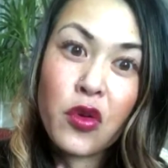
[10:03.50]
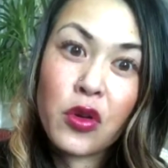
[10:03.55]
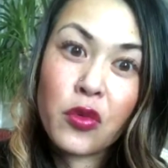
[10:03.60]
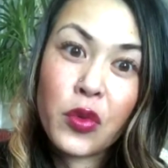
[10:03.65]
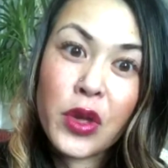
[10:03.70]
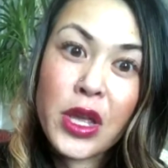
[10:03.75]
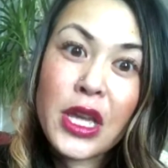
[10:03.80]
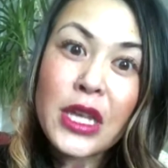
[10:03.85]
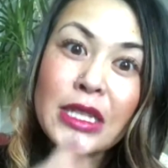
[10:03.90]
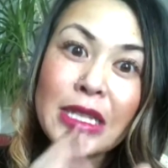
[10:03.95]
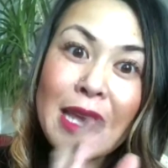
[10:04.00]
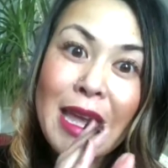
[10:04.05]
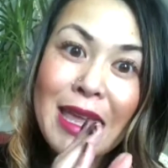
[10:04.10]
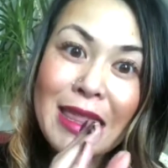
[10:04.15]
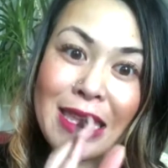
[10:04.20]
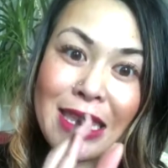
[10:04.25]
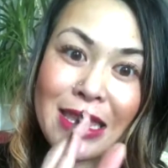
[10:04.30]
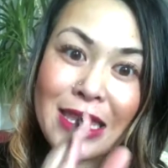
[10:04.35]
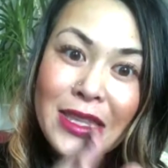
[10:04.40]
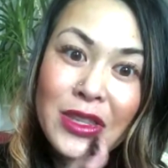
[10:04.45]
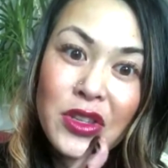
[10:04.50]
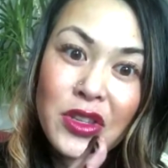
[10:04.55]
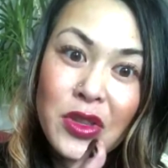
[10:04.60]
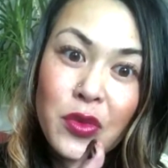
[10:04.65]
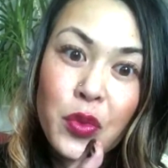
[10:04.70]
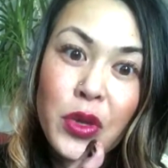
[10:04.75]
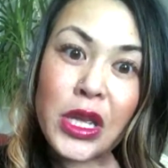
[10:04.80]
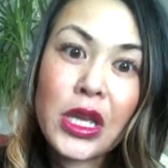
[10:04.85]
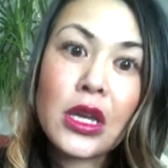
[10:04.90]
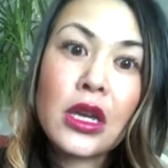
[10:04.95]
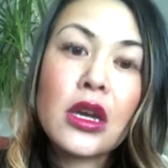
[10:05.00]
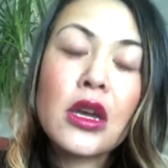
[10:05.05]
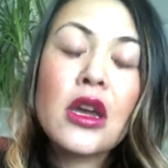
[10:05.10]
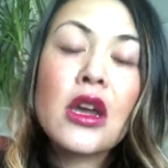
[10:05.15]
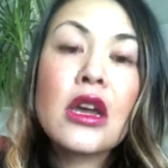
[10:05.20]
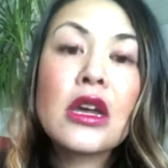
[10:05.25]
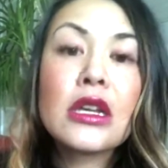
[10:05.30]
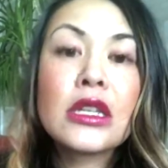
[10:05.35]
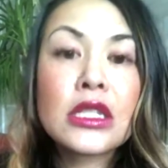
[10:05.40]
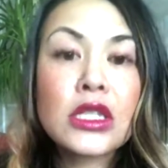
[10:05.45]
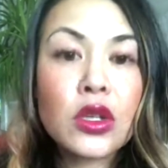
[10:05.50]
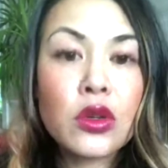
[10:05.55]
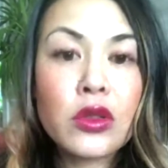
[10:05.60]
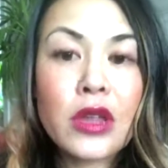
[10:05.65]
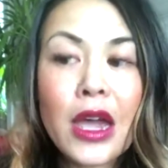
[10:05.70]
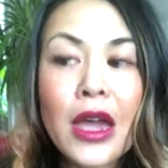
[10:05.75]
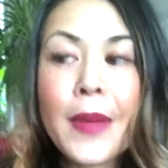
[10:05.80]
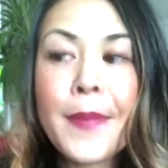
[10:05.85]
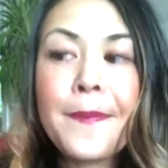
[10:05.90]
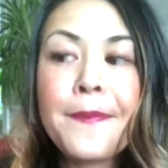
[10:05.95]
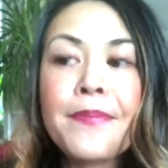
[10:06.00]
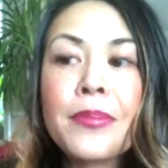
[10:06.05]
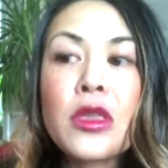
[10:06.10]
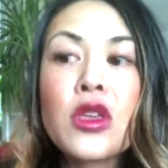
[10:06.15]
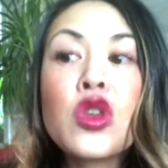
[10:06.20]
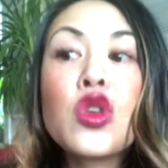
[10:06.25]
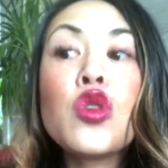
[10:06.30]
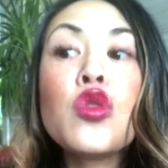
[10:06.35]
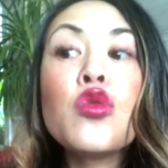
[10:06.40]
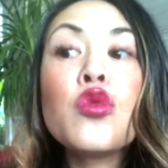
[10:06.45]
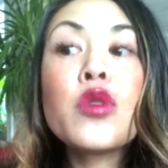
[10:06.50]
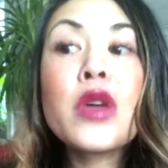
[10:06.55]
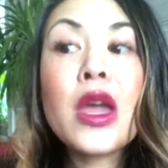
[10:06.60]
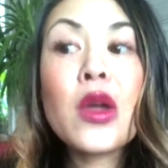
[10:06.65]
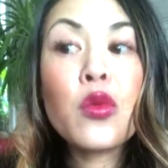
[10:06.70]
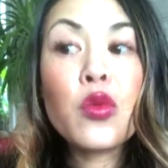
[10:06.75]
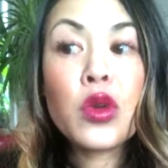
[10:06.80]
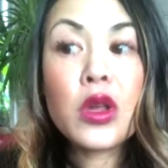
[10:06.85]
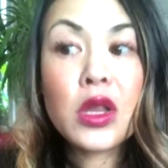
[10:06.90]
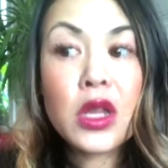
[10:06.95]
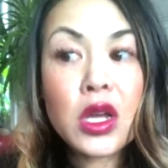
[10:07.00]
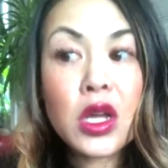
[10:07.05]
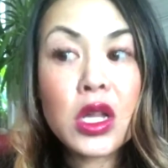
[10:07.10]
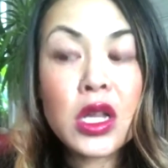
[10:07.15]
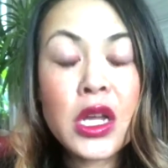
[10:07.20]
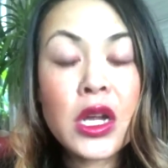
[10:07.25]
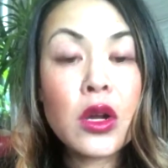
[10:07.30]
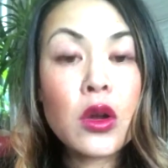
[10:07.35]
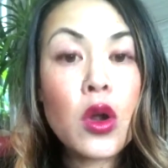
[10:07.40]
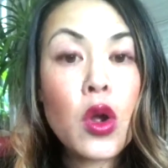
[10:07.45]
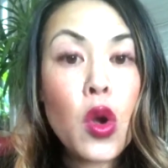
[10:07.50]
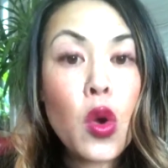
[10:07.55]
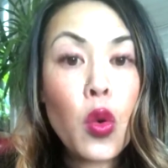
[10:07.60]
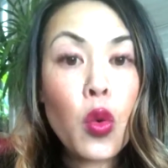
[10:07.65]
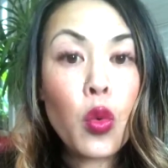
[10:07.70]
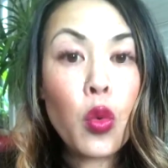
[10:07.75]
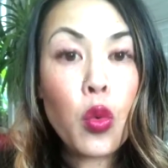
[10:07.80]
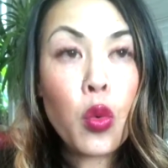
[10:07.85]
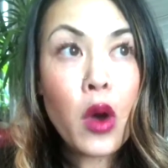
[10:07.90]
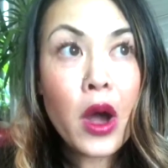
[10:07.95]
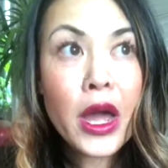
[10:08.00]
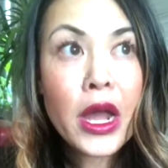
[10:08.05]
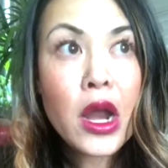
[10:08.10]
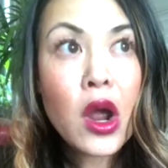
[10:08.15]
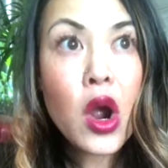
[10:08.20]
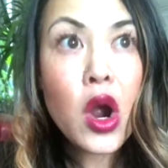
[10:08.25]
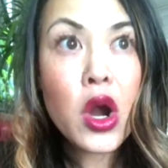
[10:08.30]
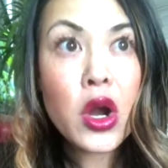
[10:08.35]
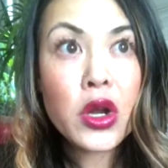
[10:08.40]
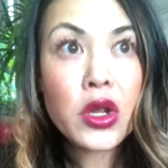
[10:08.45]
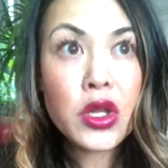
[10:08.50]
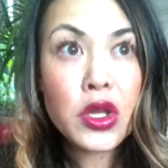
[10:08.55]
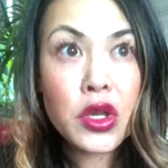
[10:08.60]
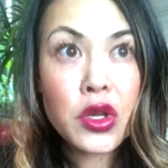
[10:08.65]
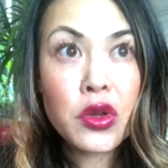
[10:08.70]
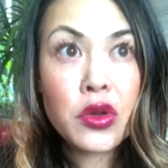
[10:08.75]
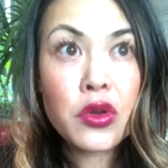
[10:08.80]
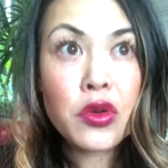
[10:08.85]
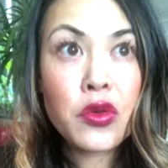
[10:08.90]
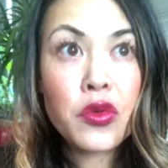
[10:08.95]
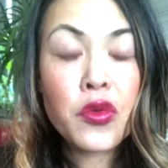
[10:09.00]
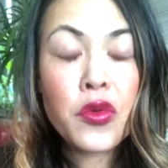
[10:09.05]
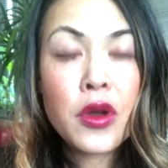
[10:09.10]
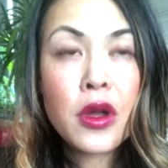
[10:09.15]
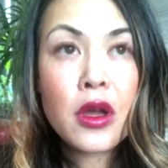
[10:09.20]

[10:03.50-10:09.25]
weeks and then into the week, so that you get really clear what are you